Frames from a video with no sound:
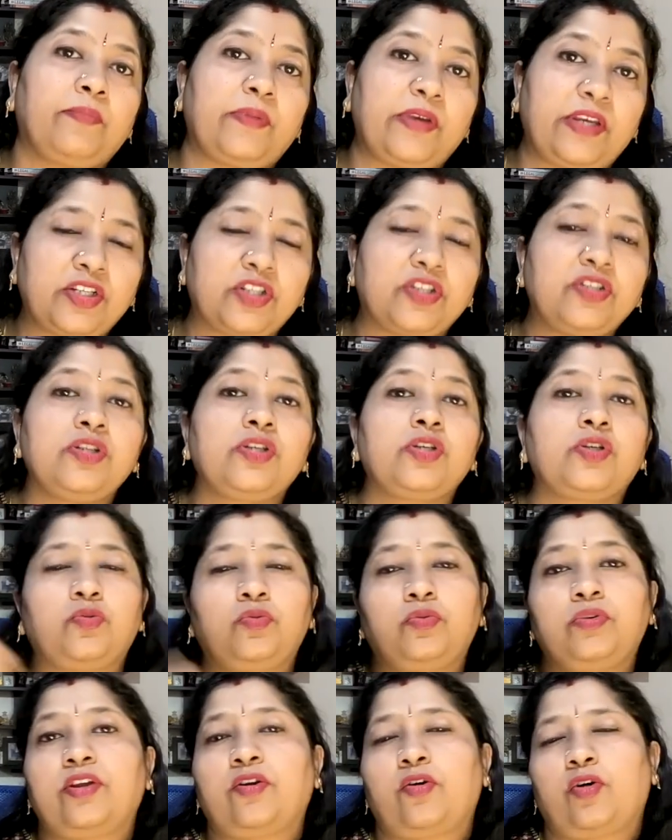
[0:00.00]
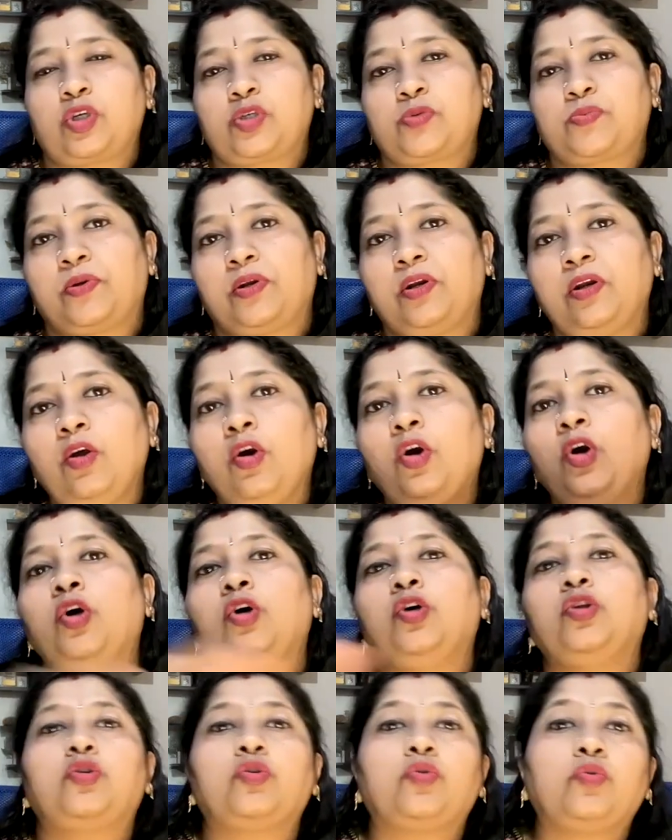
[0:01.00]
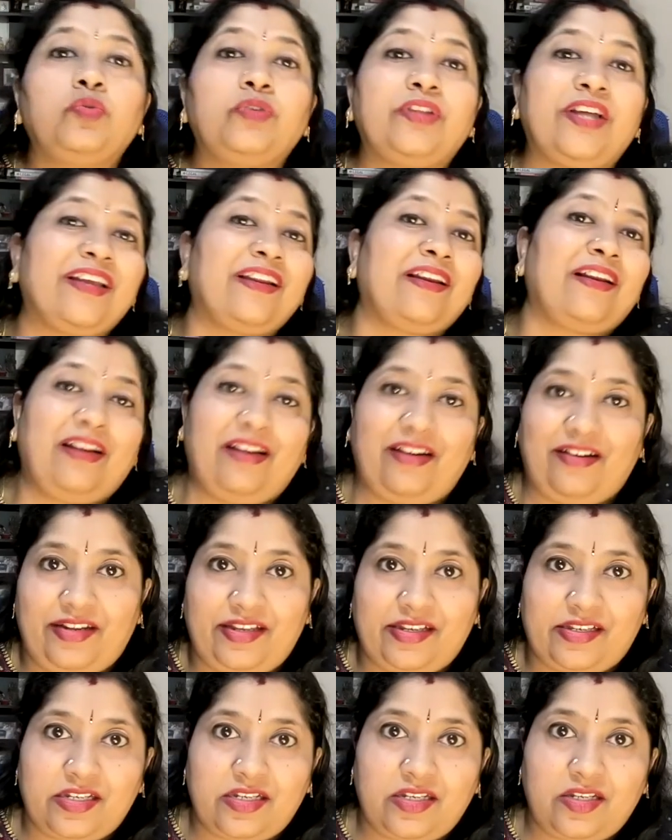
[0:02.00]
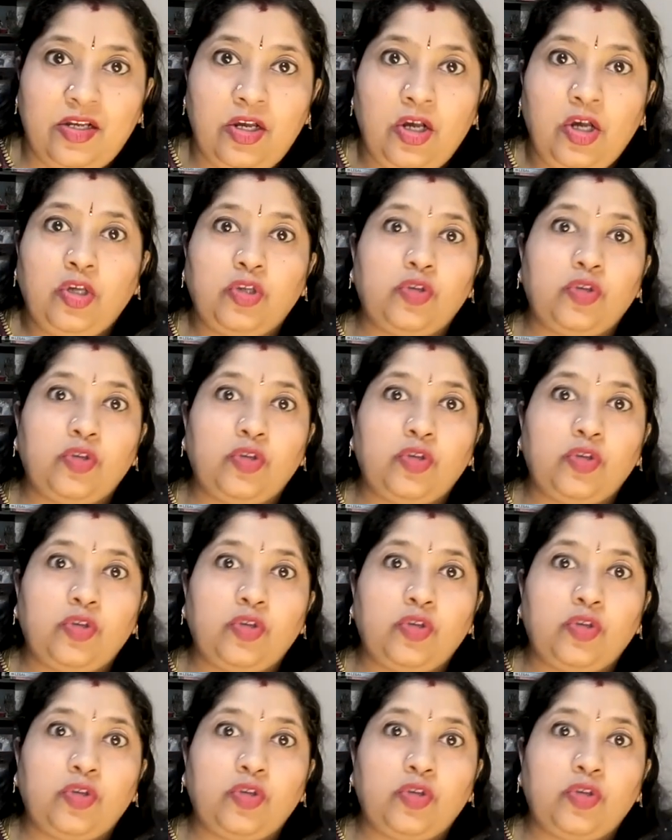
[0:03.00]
patients to their hospital through their clinics.